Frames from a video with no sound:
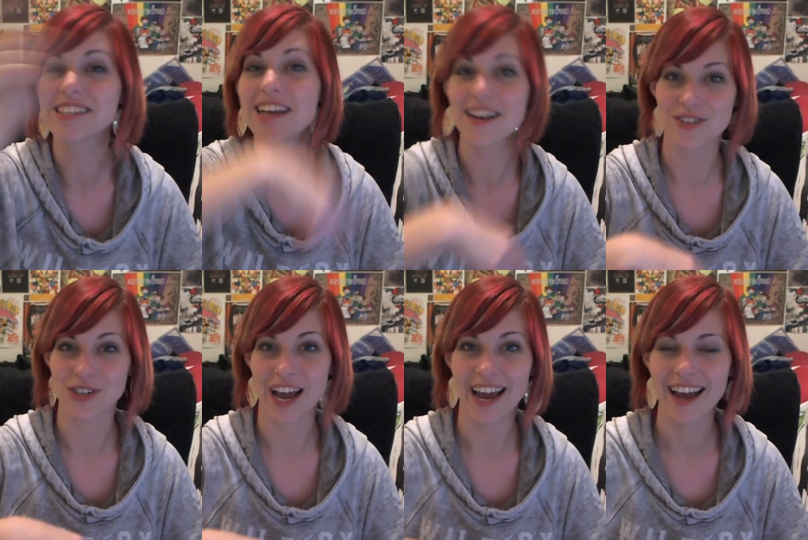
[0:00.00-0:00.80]
these
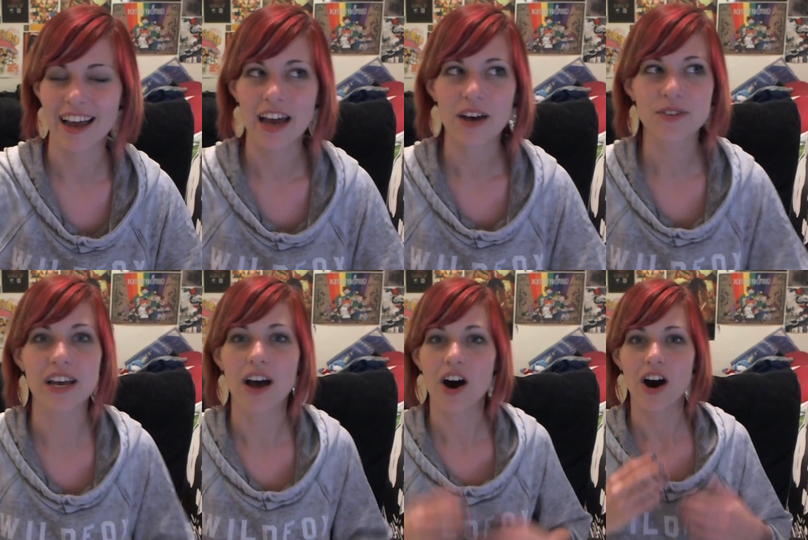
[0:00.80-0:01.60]
yesterday. I was
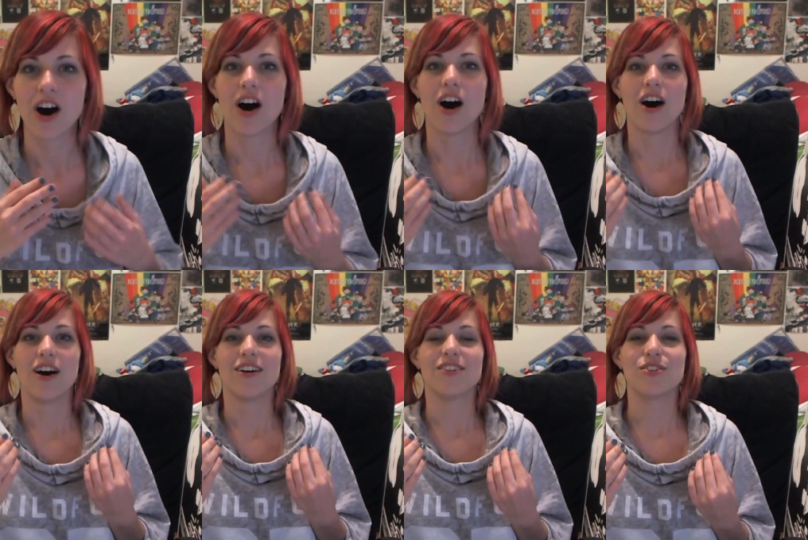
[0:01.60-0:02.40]
like,
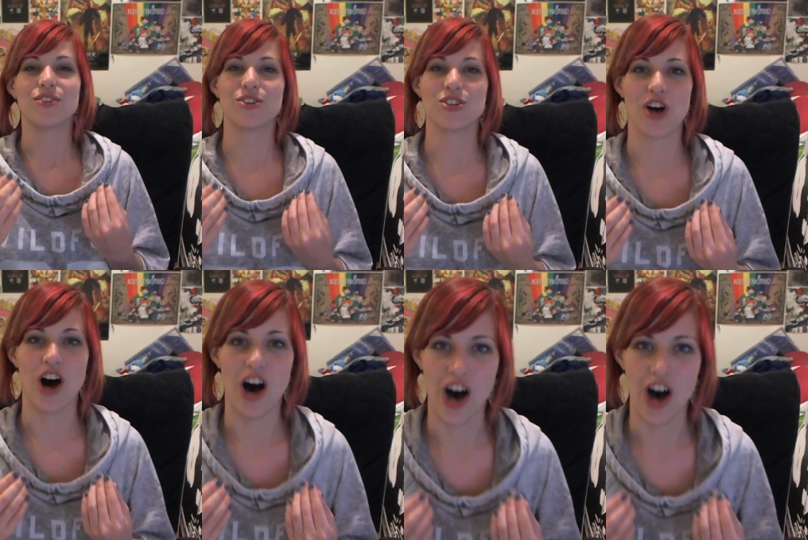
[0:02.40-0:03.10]
oh, this is